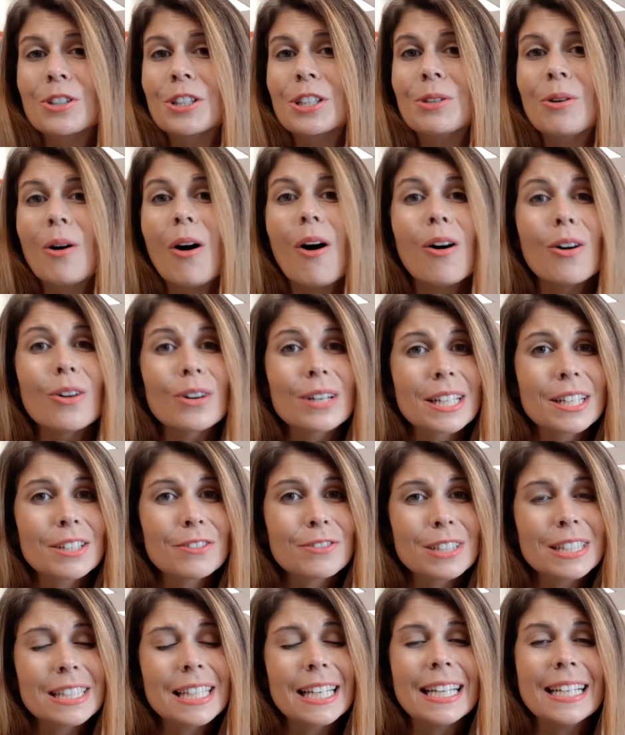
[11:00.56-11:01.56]
you all can
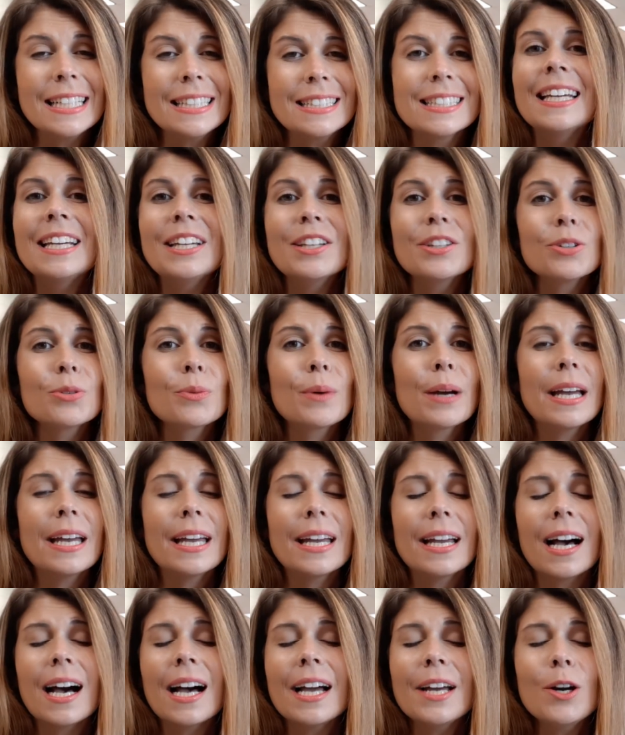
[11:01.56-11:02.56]
relate. Either
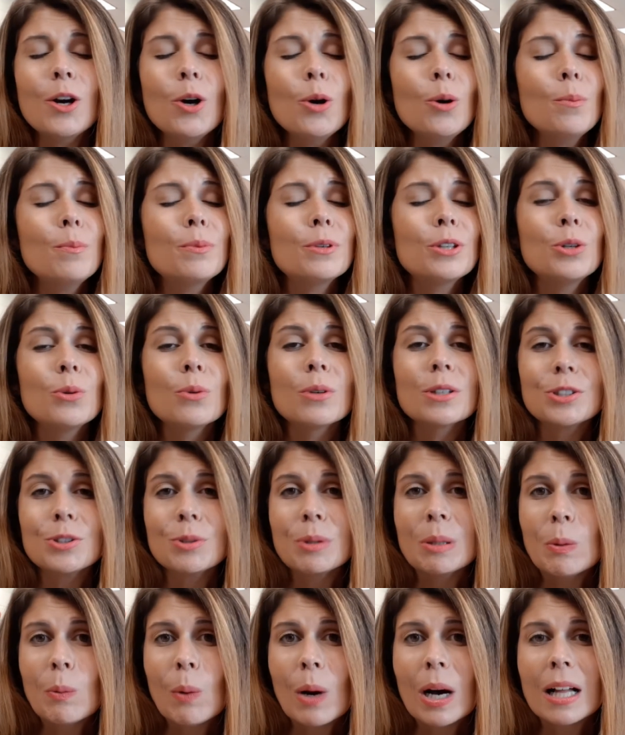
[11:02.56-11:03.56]
way, I hope you are
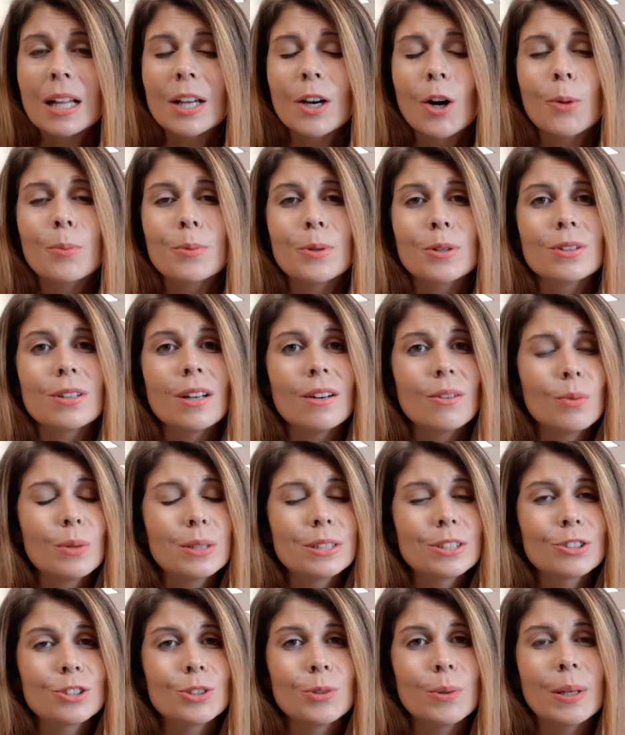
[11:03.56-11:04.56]
doing well. I hope your loved
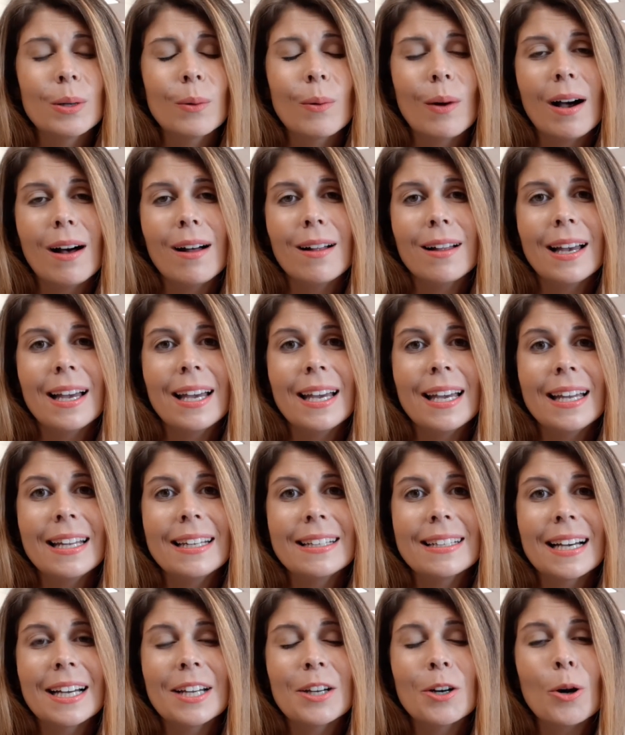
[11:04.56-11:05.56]
ones are doing well,
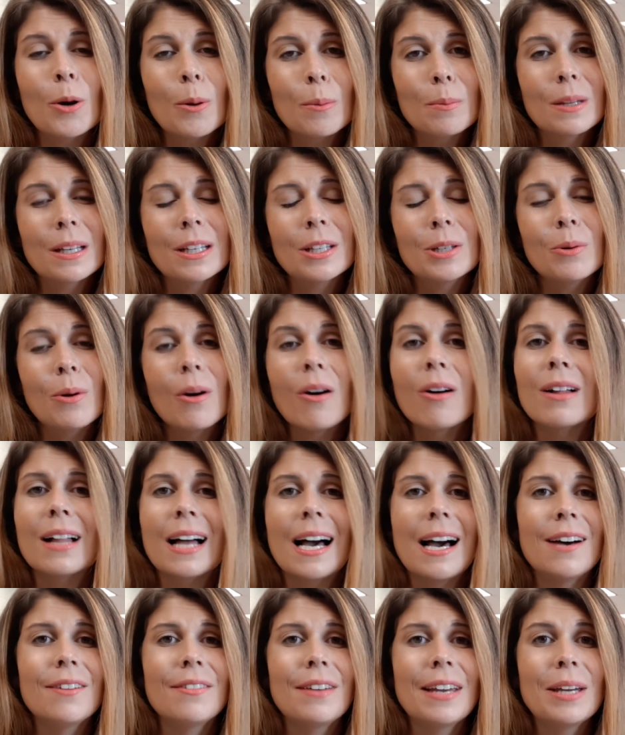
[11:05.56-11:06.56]
and I hope that you all
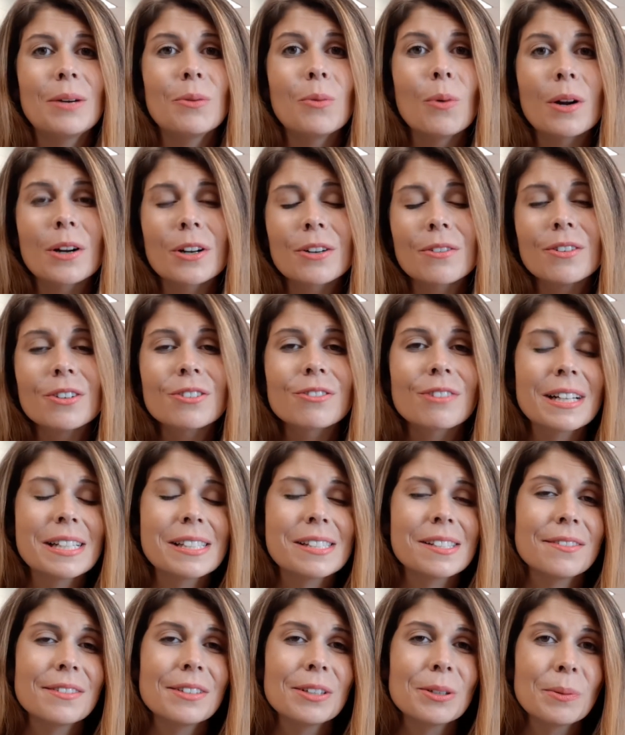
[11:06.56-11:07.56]
have a wonderful
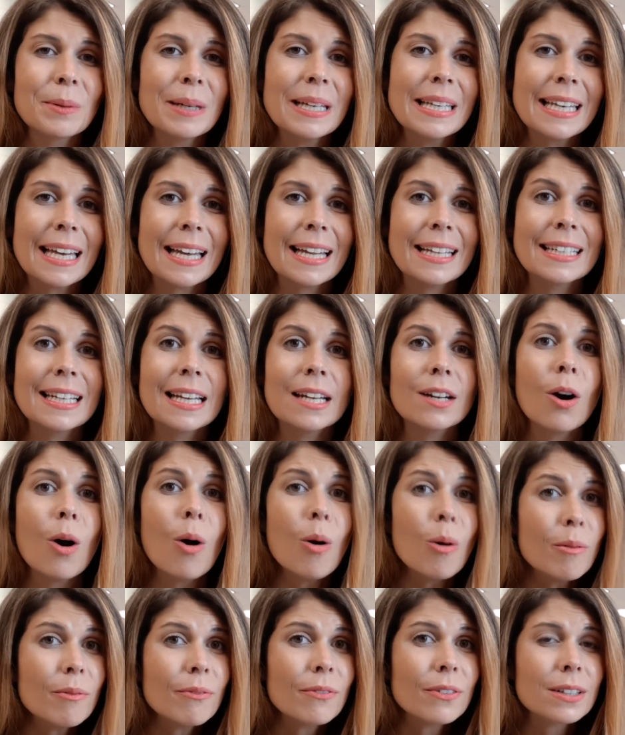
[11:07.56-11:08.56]
rest of your weekend, and
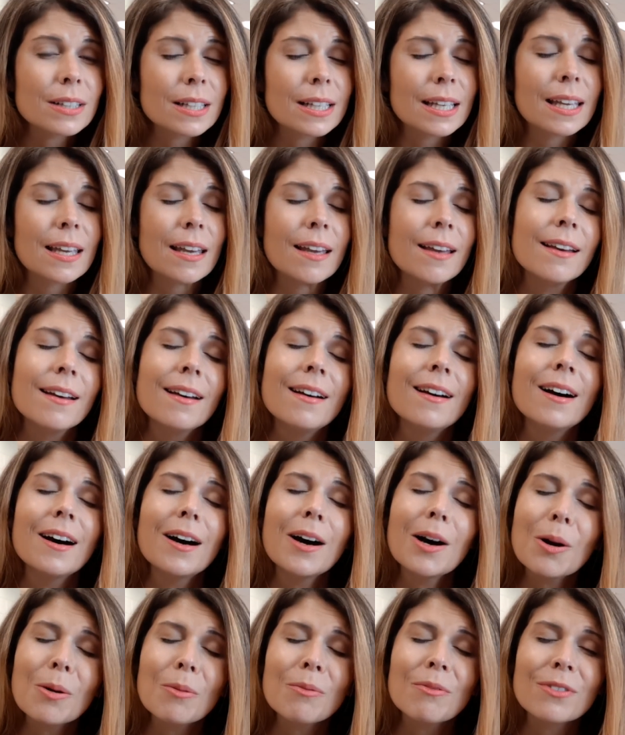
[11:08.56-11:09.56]
hopefully,
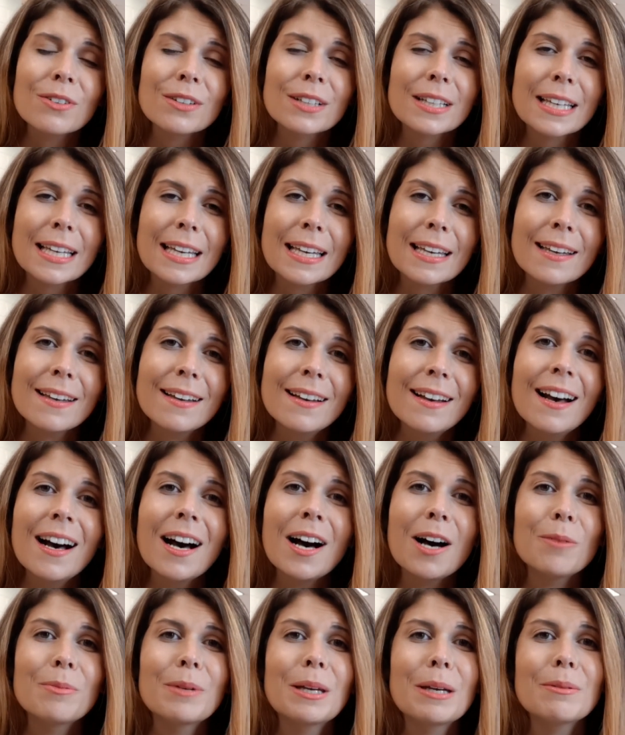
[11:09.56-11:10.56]
hopefully
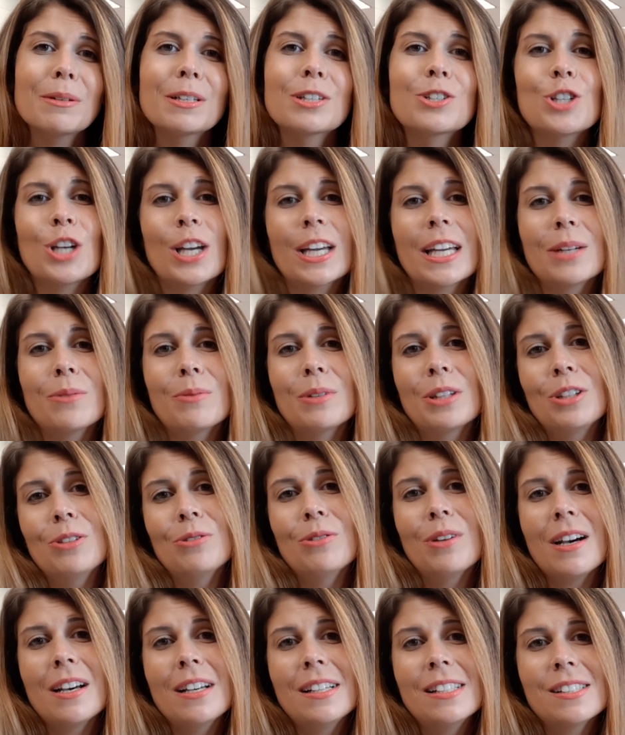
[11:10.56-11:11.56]
I'll be able to check in with you
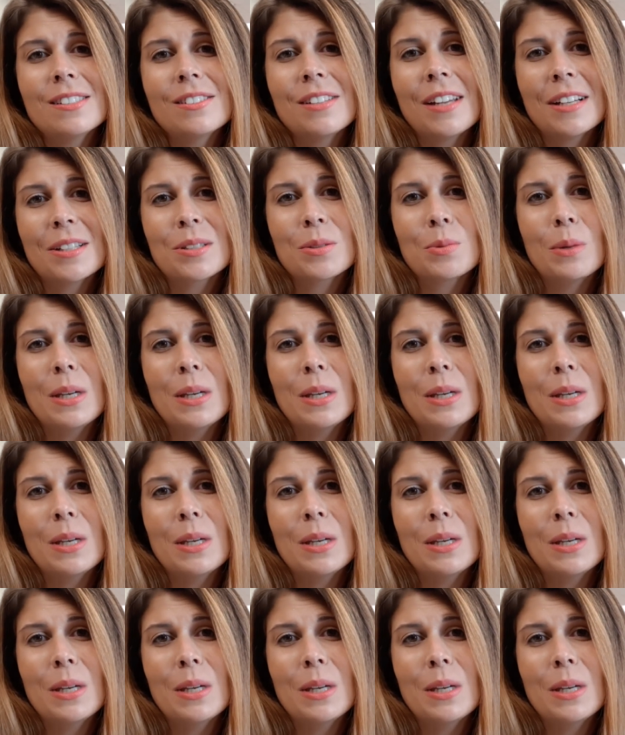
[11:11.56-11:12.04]
guys next